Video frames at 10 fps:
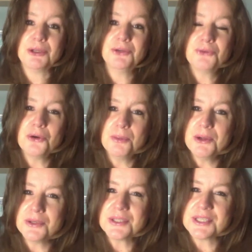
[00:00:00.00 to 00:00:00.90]
And you've got to
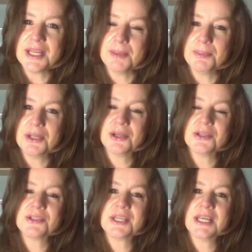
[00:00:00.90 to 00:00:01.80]
be honest here,
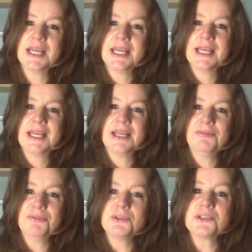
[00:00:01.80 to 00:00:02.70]
because
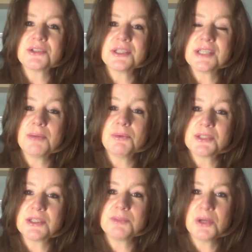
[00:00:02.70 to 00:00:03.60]
if you're just going to say, well,
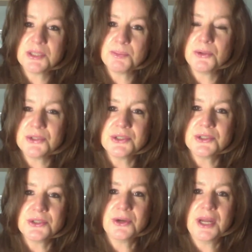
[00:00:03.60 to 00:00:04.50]
it's because my
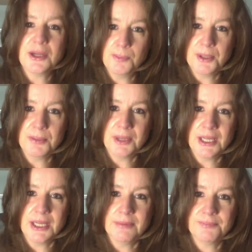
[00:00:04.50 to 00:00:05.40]
sponsor's not helping
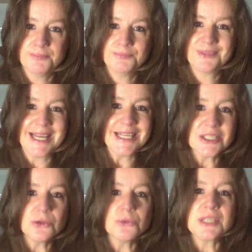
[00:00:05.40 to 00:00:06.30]
me,
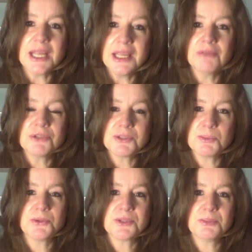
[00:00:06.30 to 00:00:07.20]
that's not taking
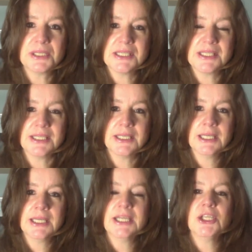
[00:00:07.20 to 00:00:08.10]
responsibility.
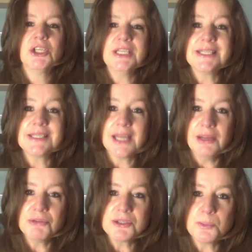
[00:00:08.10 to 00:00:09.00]
You need to
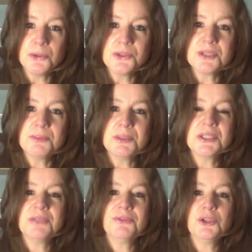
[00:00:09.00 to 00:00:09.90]
take
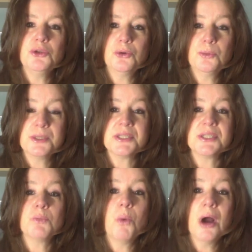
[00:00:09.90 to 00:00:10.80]
responsibility for your
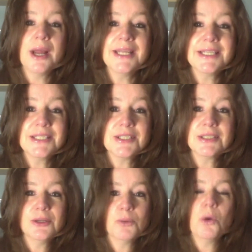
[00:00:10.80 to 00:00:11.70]
business. Why
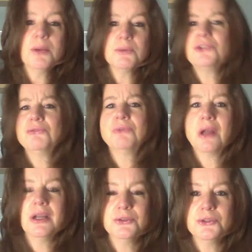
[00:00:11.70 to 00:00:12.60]
would you
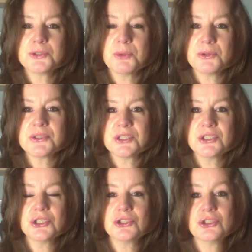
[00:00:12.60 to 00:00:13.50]
rely on your sponsor
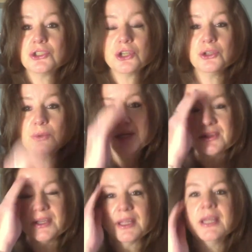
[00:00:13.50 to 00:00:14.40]
to show you
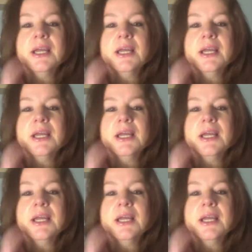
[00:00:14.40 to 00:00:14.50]
anything?